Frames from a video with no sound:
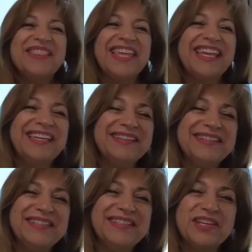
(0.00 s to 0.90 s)
Thank you
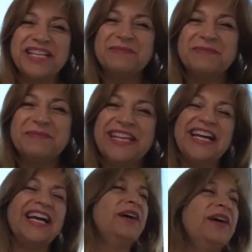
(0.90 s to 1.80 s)
so much,
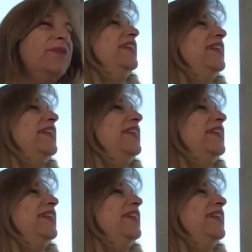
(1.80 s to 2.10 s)
Mina. I want to